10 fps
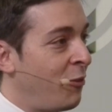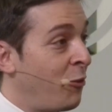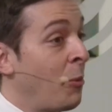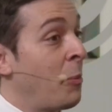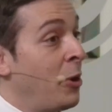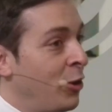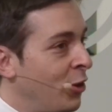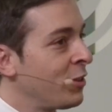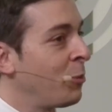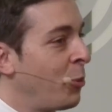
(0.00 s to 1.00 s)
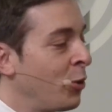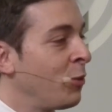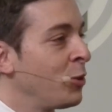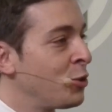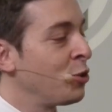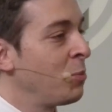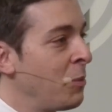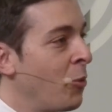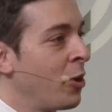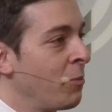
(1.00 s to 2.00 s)
from a periodontal point of view should be
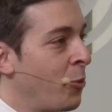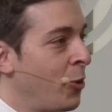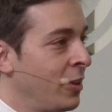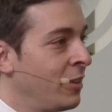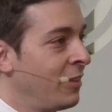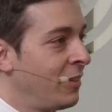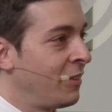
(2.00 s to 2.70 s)
more important.